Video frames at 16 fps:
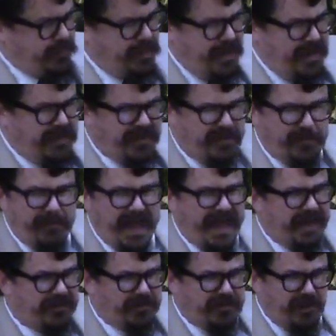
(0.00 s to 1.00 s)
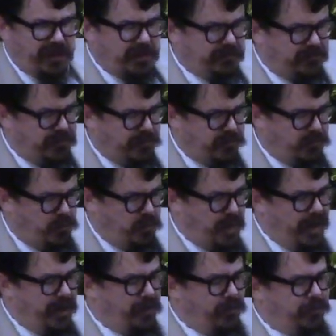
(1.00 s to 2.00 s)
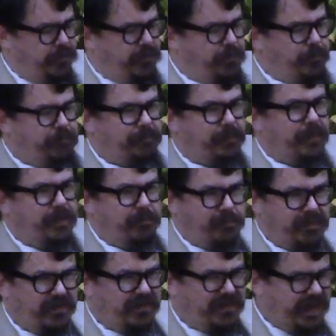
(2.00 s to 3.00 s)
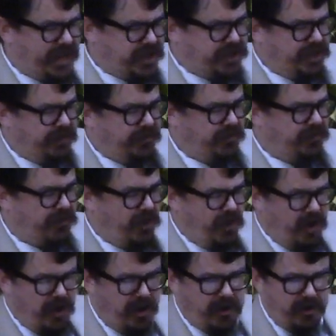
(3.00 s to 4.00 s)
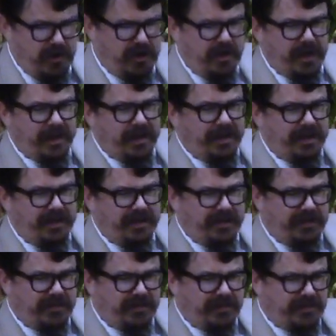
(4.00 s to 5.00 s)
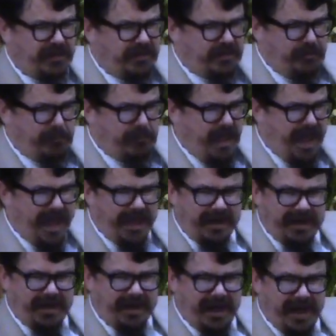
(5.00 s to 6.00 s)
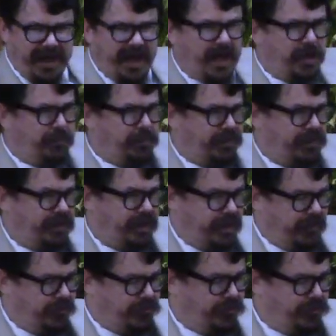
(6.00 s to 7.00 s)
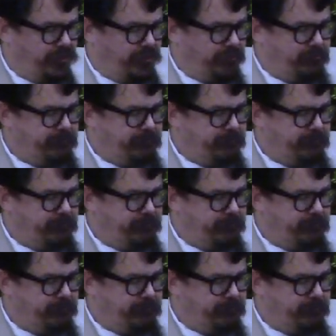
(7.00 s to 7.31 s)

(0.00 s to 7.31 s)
has amassed all of this wealth possessions, honor. He's, he's a man in a high place.